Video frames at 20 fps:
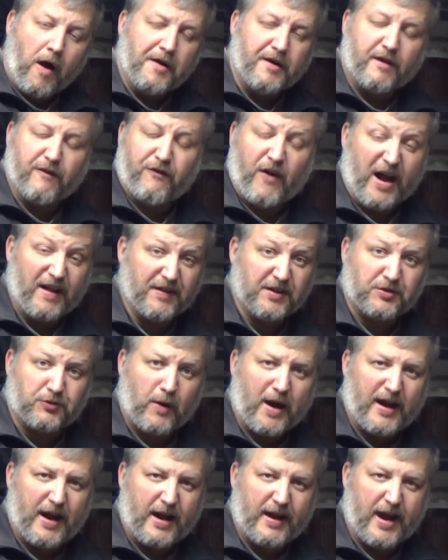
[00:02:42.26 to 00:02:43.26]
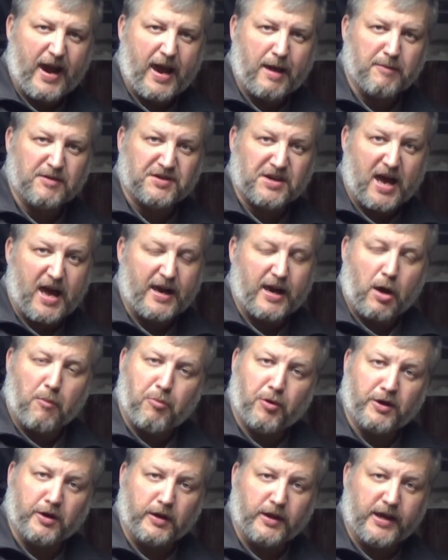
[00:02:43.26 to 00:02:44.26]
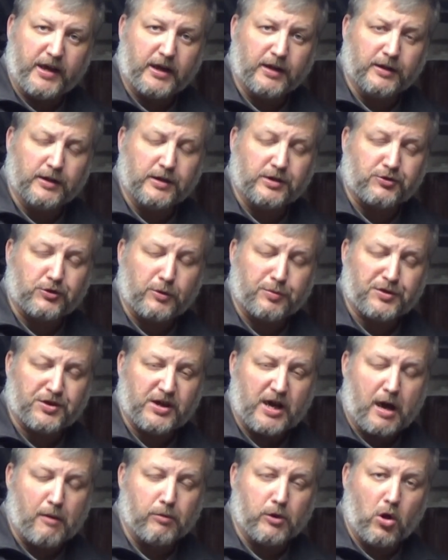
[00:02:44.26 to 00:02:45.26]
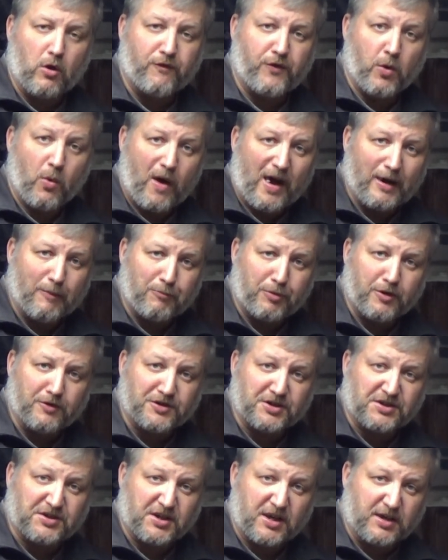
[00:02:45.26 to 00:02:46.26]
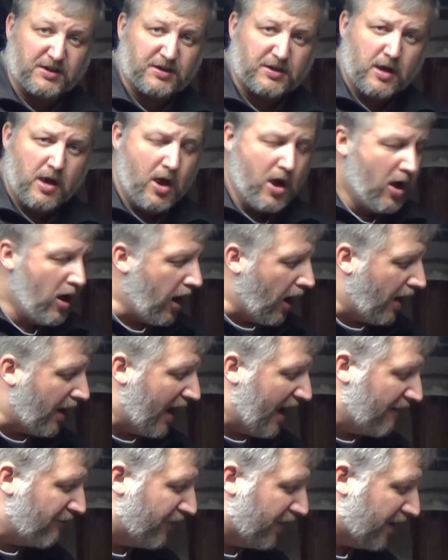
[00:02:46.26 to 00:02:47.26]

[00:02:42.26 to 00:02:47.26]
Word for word: You can find this right on Amazon. I'll put a link in the description down below if you want to purchase this. I'll have